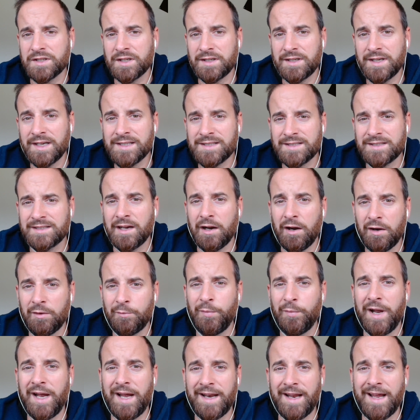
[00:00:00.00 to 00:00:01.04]
And yes, there are
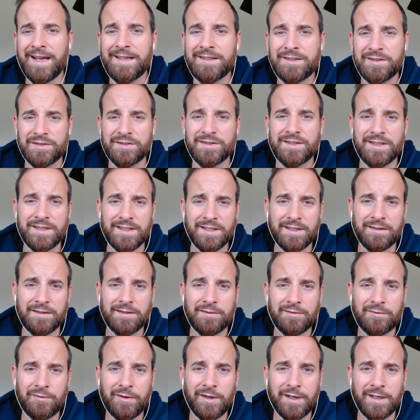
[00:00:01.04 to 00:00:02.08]
bad actors in it,
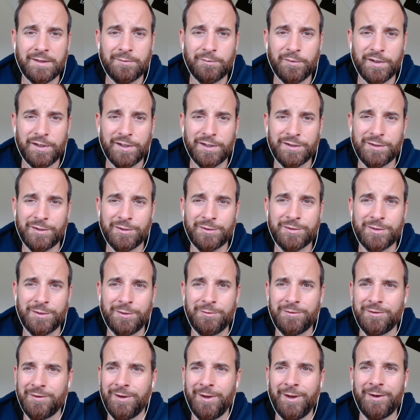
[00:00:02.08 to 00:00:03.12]
right? But there's also
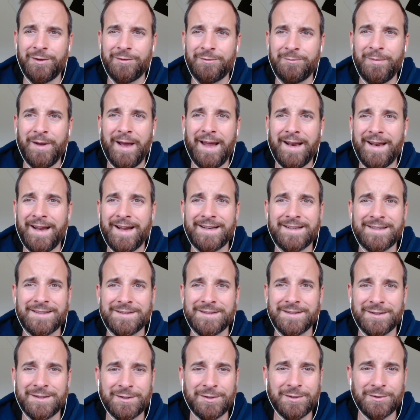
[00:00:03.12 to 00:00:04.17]
a lot of bad actors
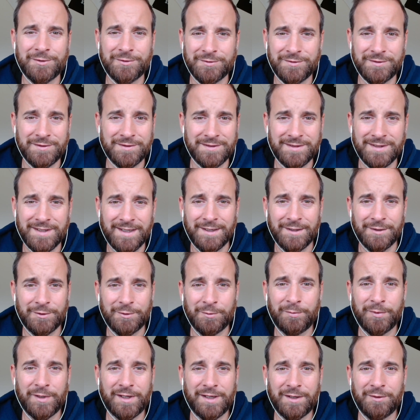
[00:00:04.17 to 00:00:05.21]
in the countries
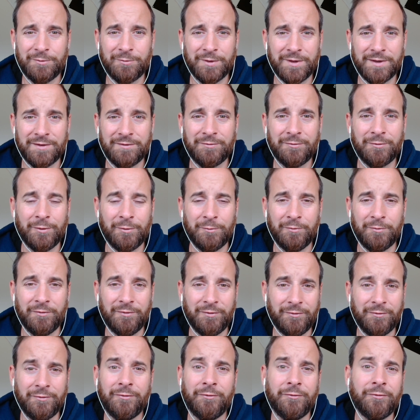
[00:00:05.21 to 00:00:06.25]
to begin with.
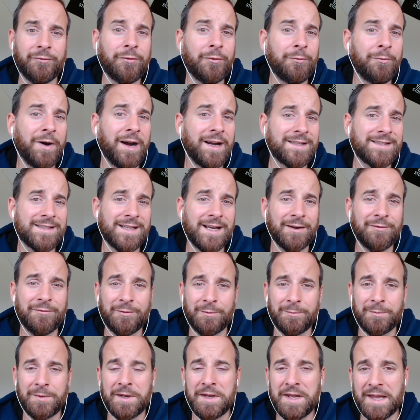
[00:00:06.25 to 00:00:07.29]
From my side,
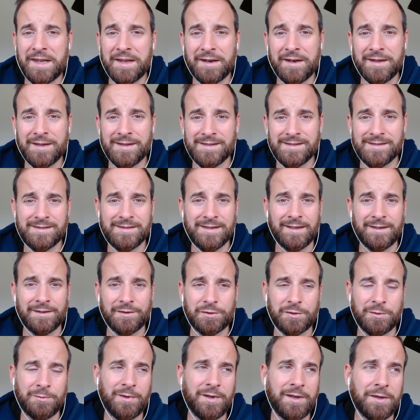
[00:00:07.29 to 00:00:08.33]
from the Netherlands,
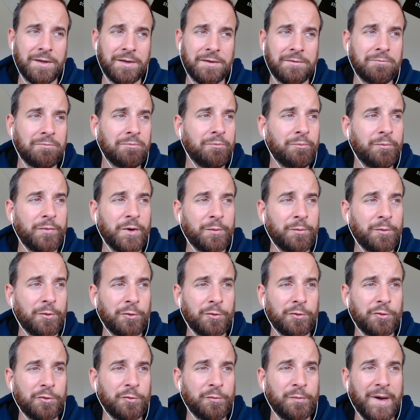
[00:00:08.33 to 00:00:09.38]
so many people
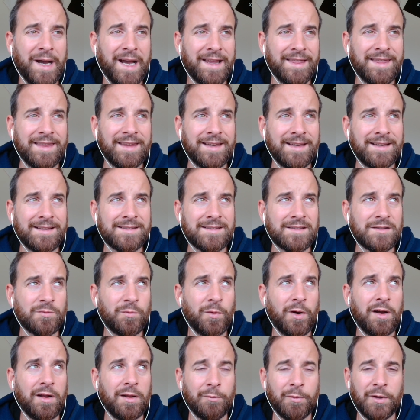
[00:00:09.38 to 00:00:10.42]
who do bad things as
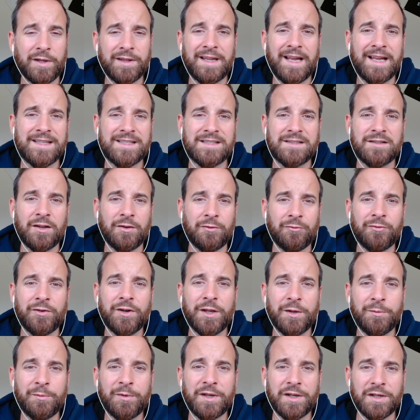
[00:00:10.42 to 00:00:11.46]
well, but that's not
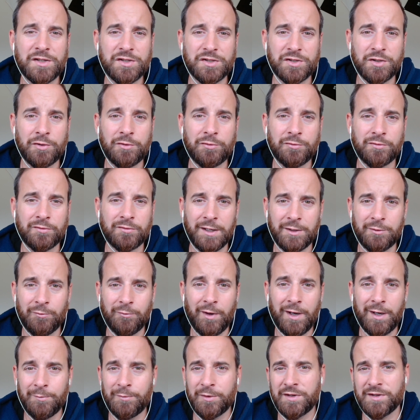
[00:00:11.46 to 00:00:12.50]
really being shown. But
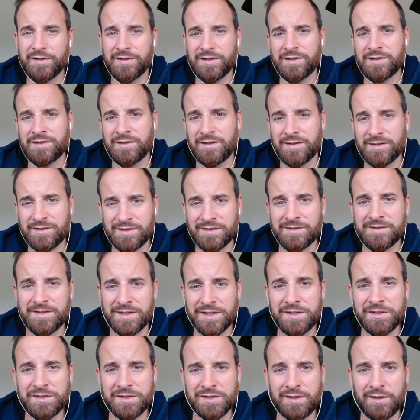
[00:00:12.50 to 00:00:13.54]
why? Because it's not
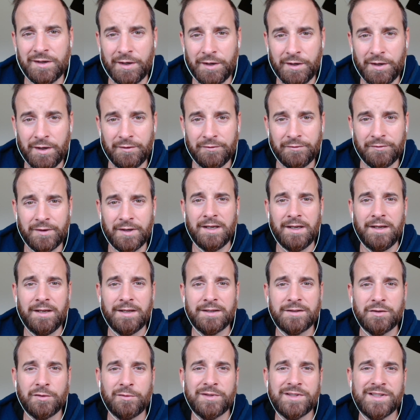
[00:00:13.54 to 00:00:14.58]
sensational enough.
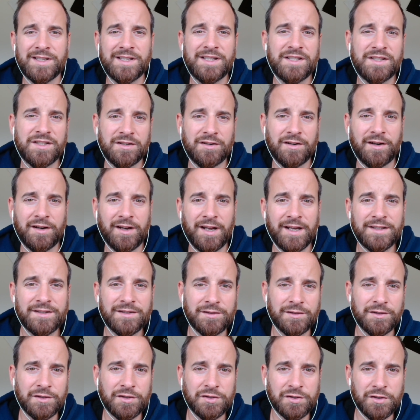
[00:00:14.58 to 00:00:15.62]
It's always easier and nicer
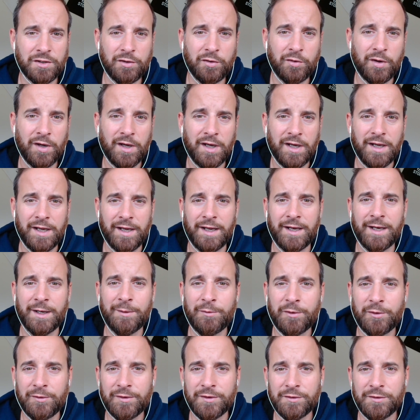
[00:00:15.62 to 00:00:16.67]
to show an
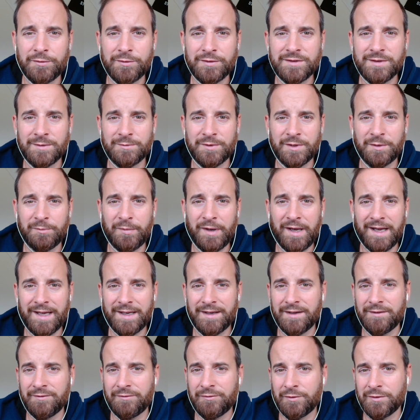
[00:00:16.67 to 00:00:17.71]
immigrant doing something bad
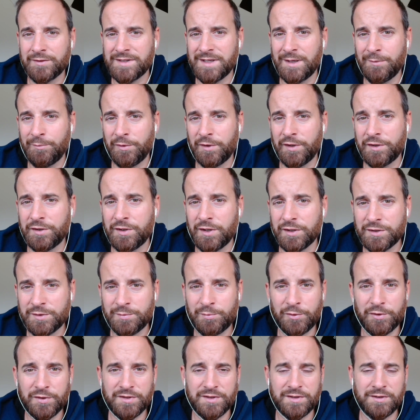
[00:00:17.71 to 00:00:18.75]
than, for example, a Dutch
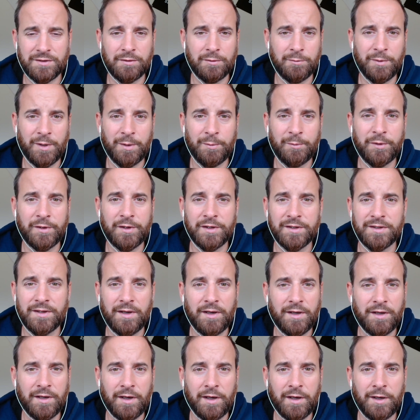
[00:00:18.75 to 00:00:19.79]
person, or
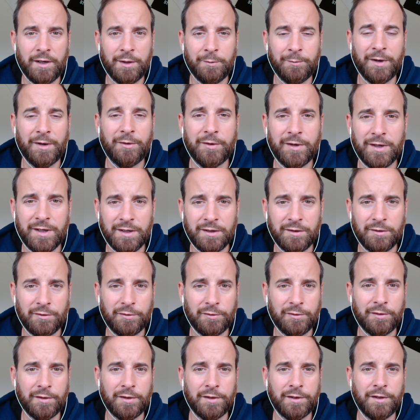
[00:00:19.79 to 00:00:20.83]
maybe an American,
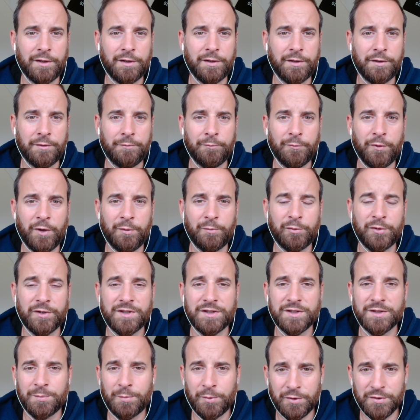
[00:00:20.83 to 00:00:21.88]
or a
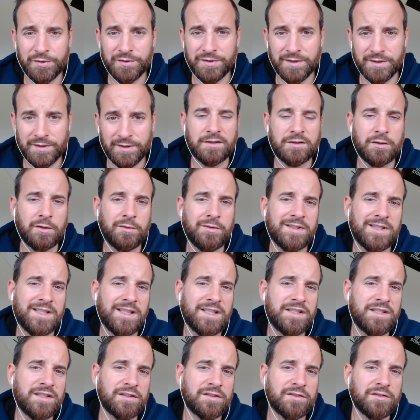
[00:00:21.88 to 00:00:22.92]
British person. It's always
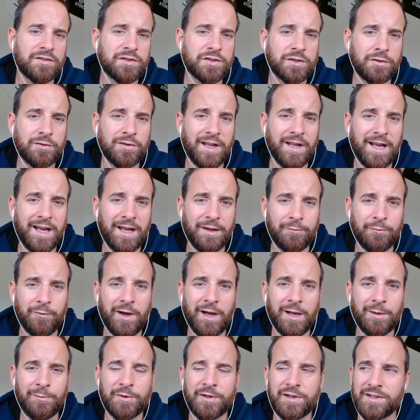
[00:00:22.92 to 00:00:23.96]
easier to show that.
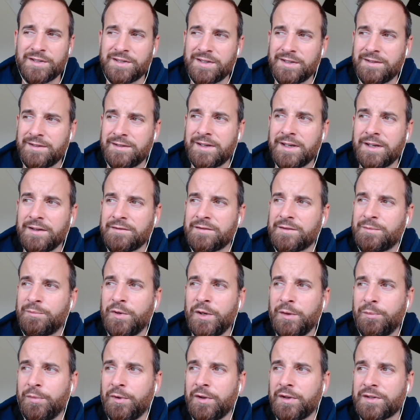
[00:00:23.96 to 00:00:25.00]
Why? Because it gives
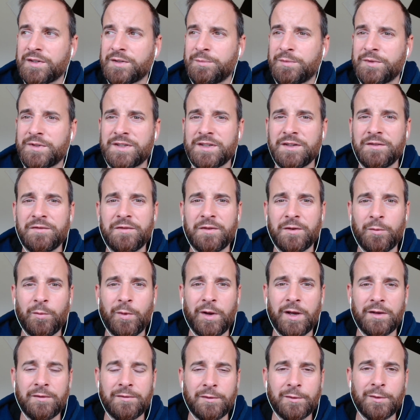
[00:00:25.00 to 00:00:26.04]
people a specific
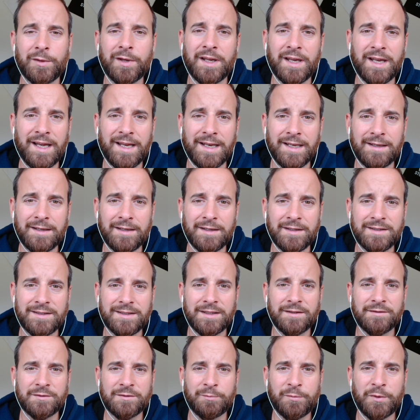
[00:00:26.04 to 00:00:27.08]
way of looking at it. It
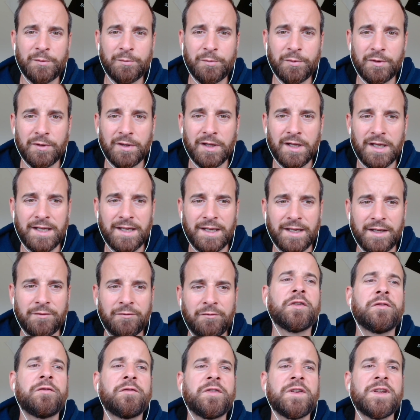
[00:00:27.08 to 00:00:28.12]
gives people, it
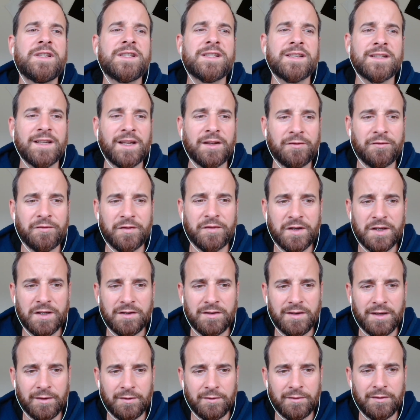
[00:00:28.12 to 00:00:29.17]
feeds in that fear
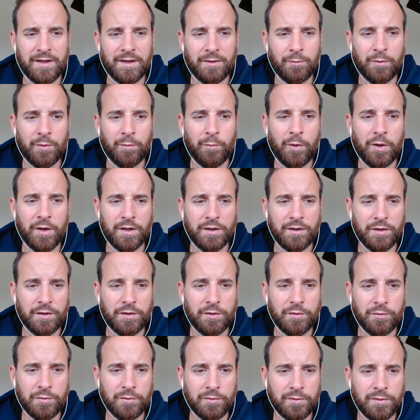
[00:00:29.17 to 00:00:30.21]
that we wanted to
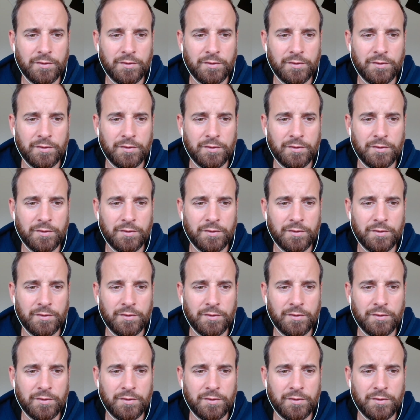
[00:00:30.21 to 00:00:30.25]
do.